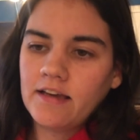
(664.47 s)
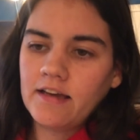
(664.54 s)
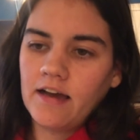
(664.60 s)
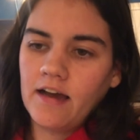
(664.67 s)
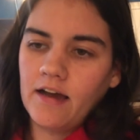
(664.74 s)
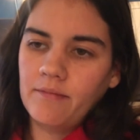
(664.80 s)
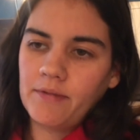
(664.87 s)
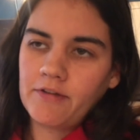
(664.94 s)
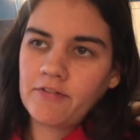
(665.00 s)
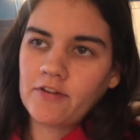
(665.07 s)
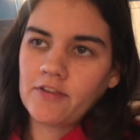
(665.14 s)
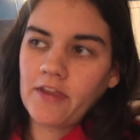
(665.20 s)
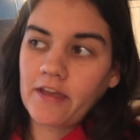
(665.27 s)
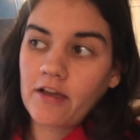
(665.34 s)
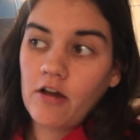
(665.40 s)
Um, I've
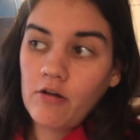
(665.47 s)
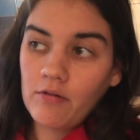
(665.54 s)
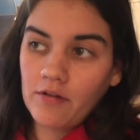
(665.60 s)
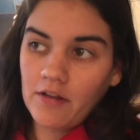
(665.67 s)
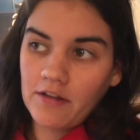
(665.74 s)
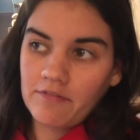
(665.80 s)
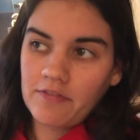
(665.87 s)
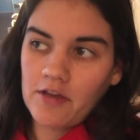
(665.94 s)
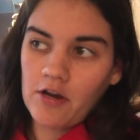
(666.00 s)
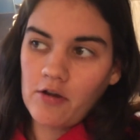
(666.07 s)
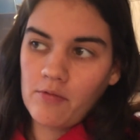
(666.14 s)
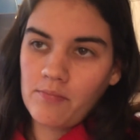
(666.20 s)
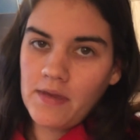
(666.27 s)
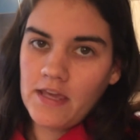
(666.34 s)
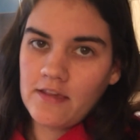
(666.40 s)
heard like, oh, well, if they're
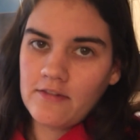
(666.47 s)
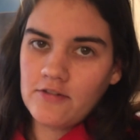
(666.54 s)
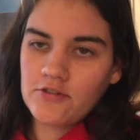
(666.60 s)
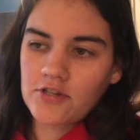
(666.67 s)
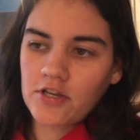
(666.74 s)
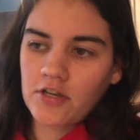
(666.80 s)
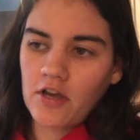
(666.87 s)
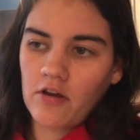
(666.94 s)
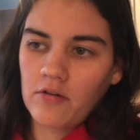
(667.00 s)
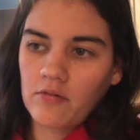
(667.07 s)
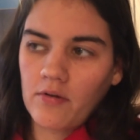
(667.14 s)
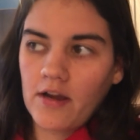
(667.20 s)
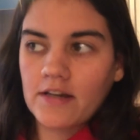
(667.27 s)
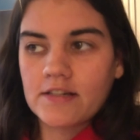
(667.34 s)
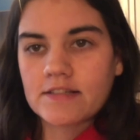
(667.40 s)
obese, you should go
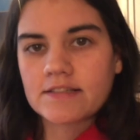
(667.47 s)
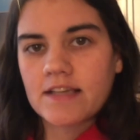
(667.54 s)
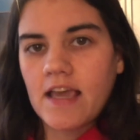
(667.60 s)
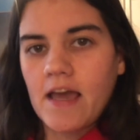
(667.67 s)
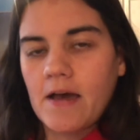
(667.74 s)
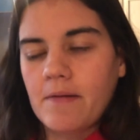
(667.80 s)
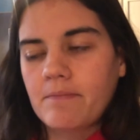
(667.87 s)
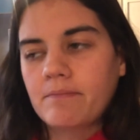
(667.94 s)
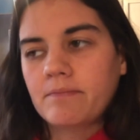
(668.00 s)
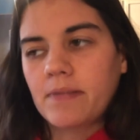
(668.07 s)
right to skim.